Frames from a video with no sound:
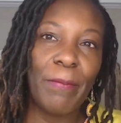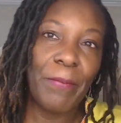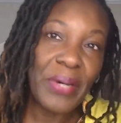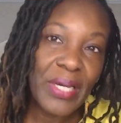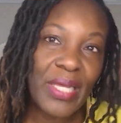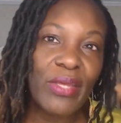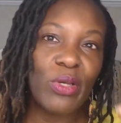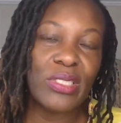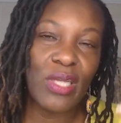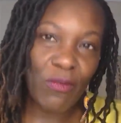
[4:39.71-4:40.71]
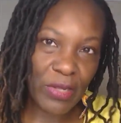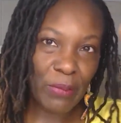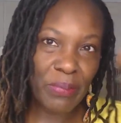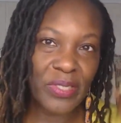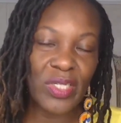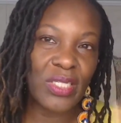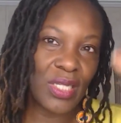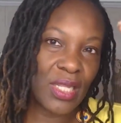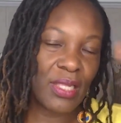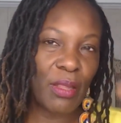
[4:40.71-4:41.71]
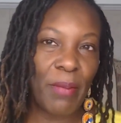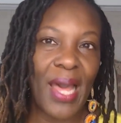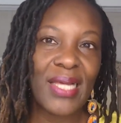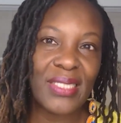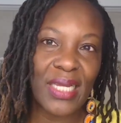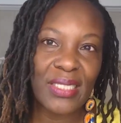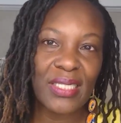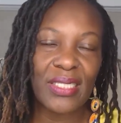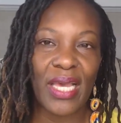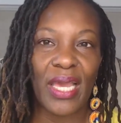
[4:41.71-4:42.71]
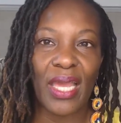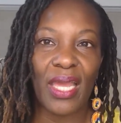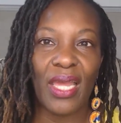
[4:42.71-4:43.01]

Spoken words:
putting yourself in the position and the mindset to say,